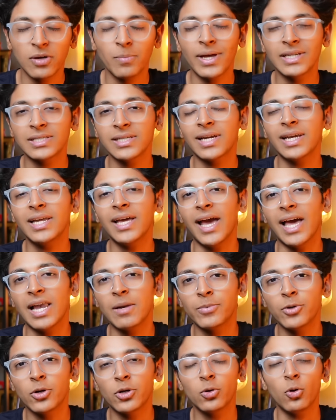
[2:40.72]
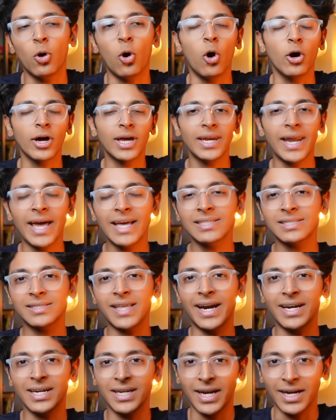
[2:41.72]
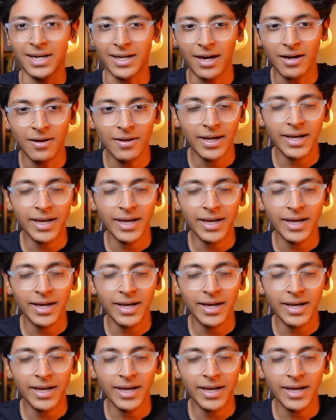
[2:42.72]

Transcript: will basically help you to organize that data